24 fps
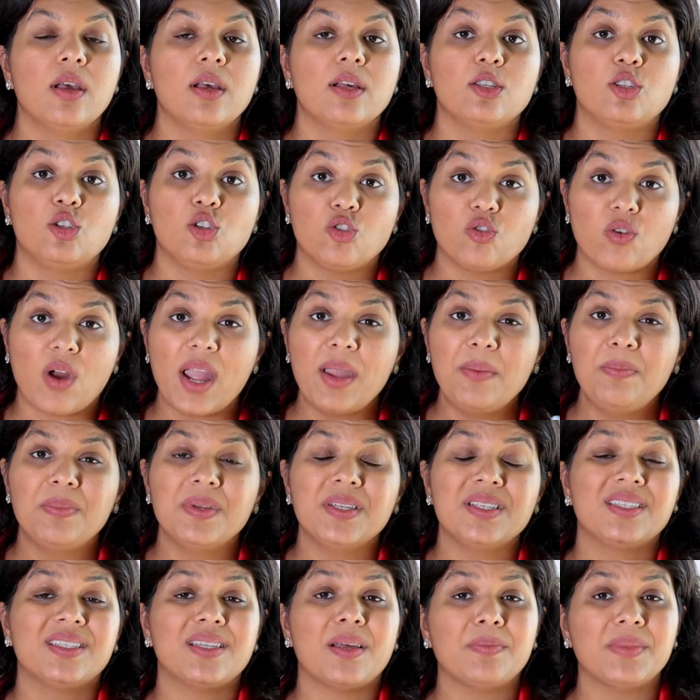Stripe
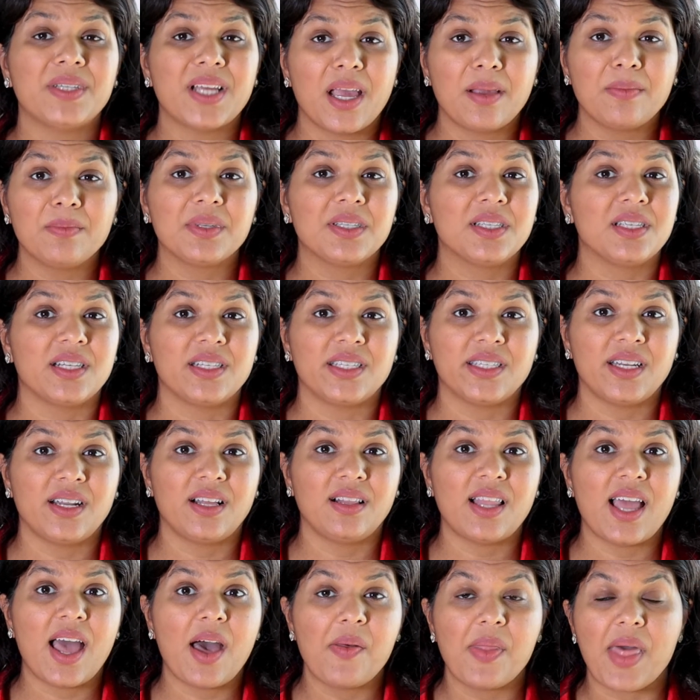sometimes doesn't
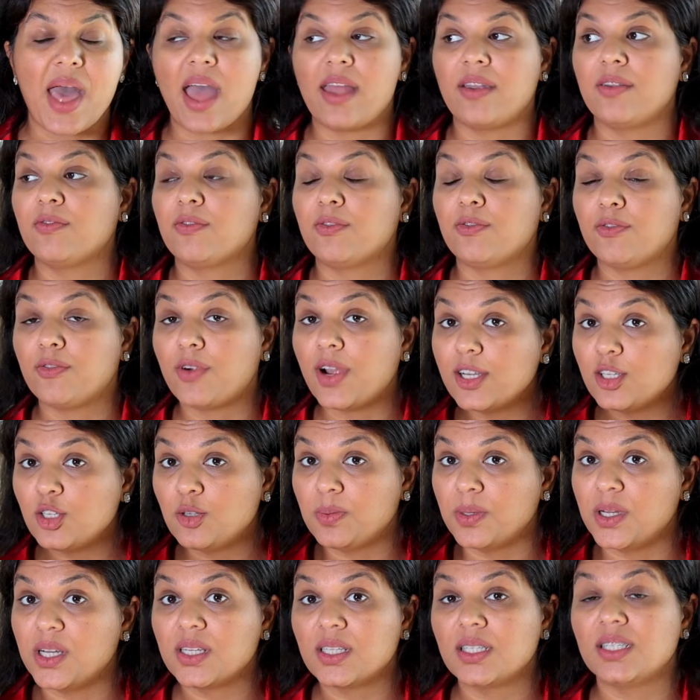allow that.
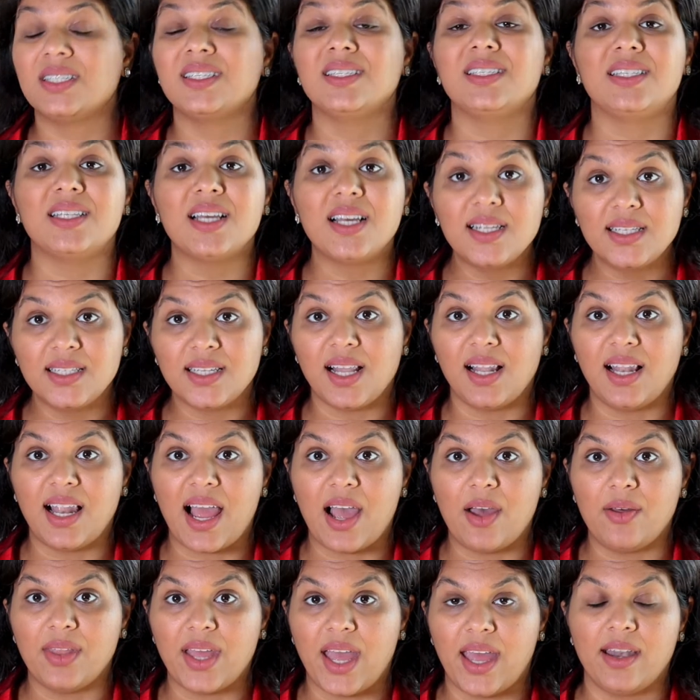FreshBooks does
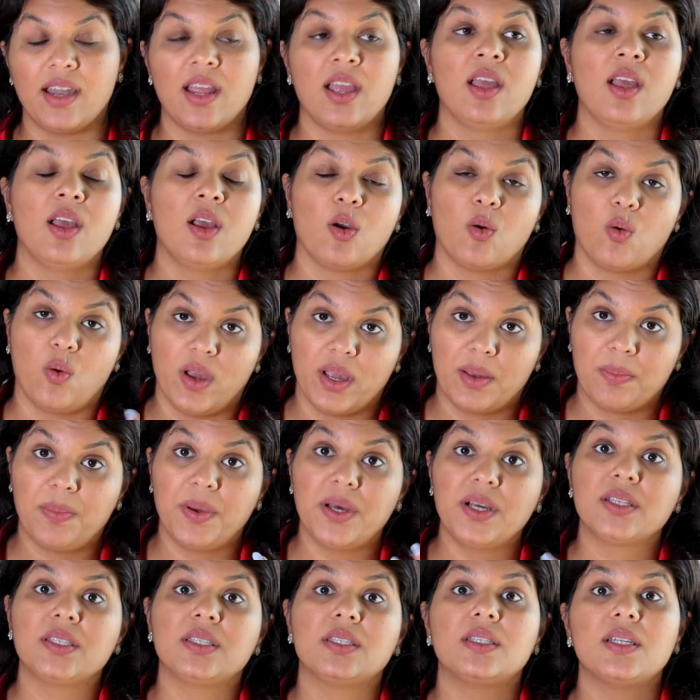allow that.
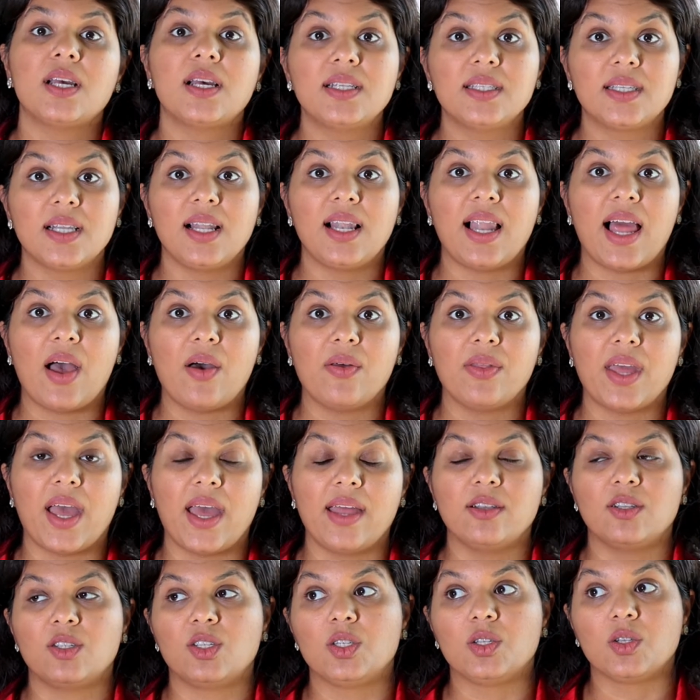QuickBooks does allow
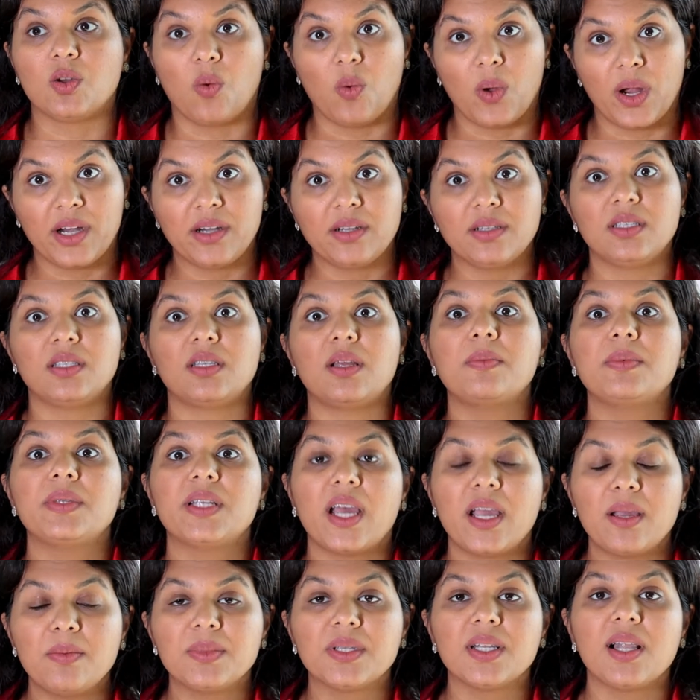that. Square
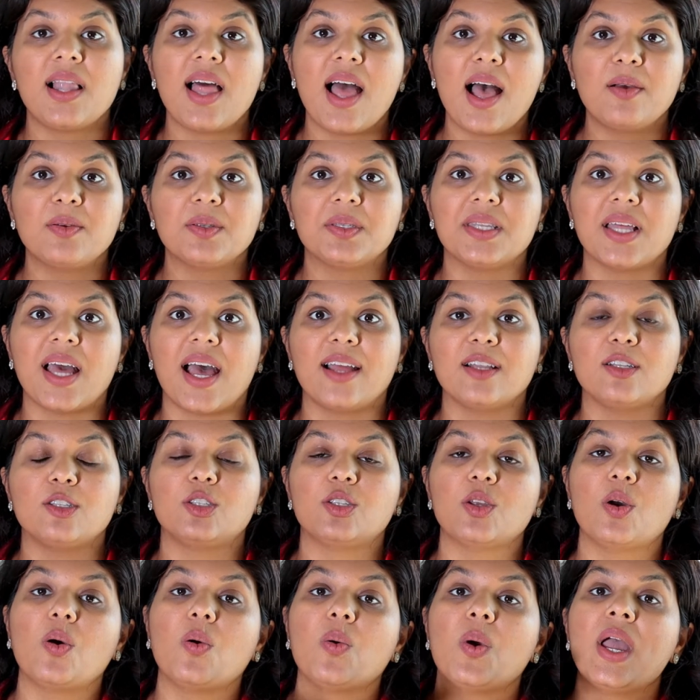sometimes allows that.
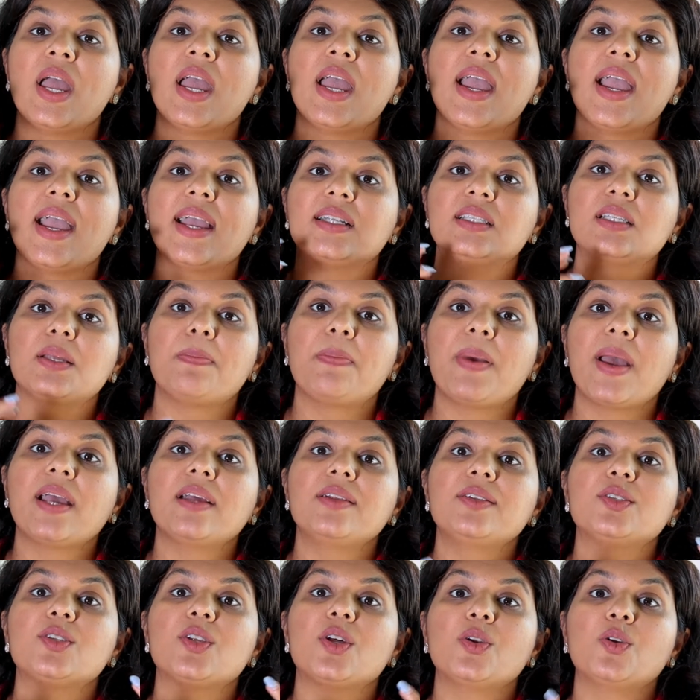So it
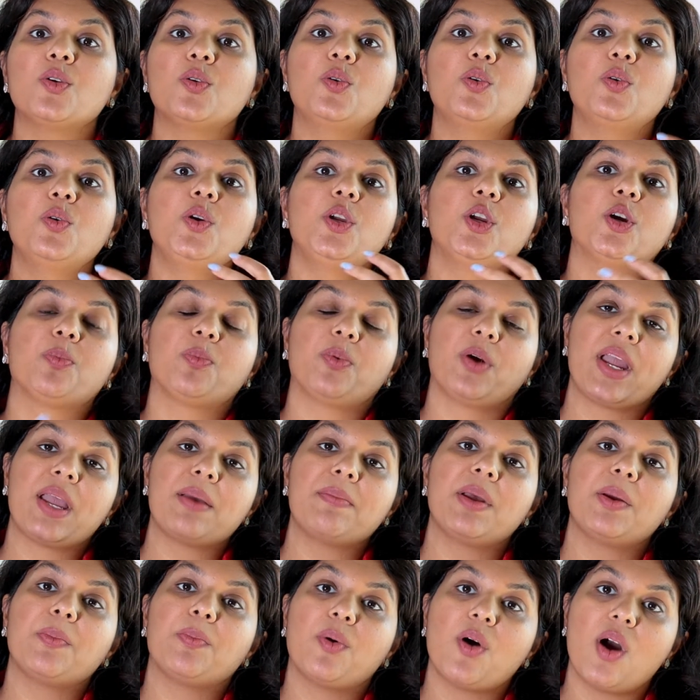depends on who your
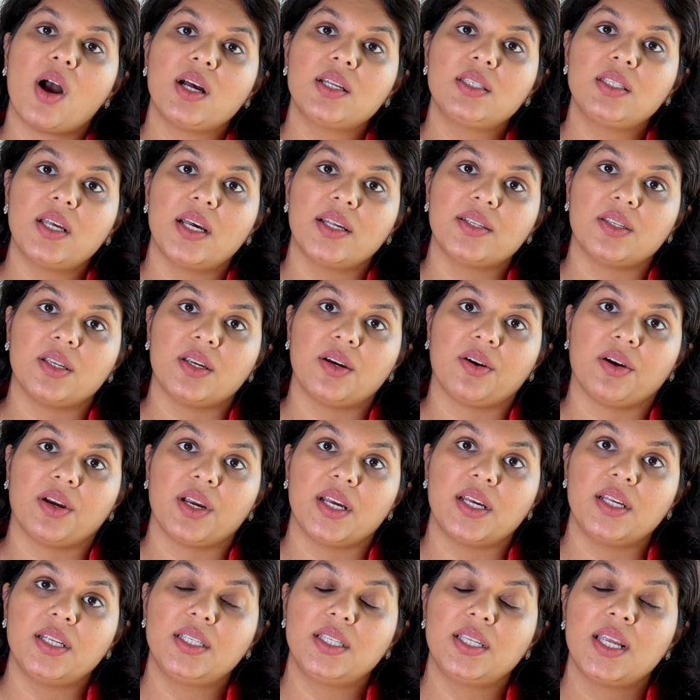payment
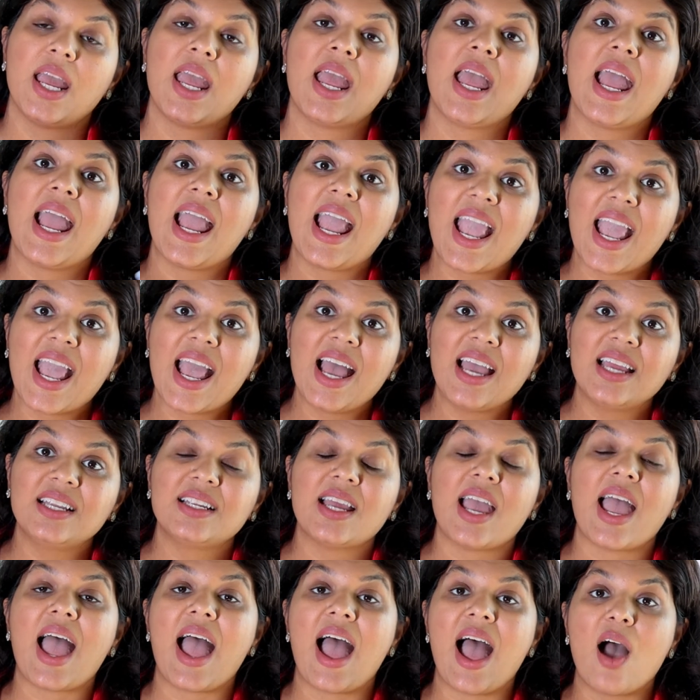processor is
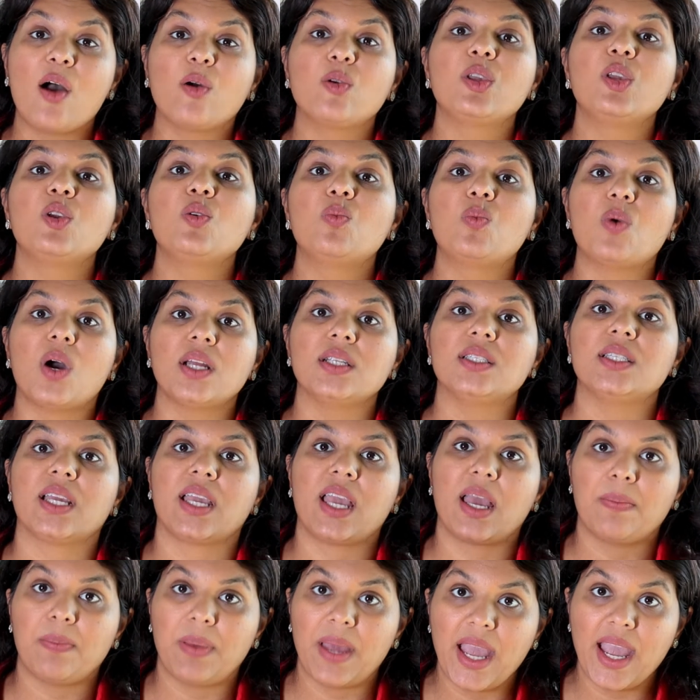and how you want to
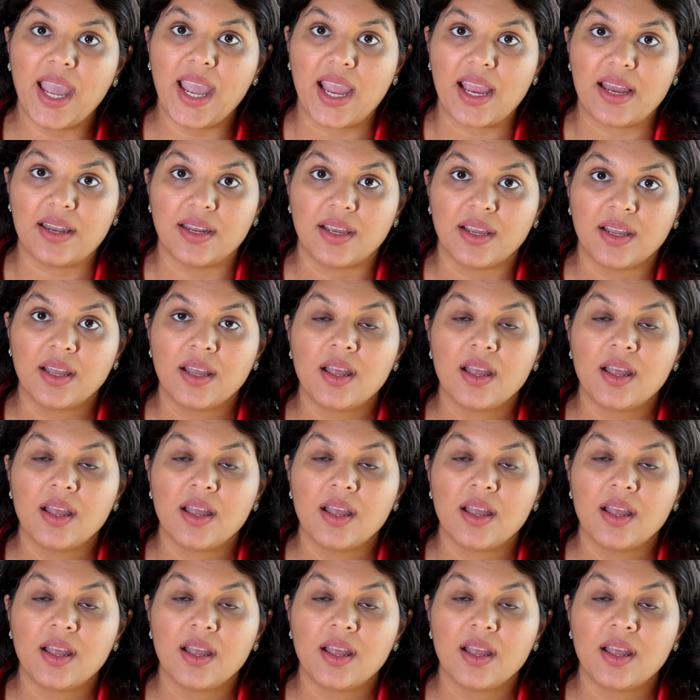get paid.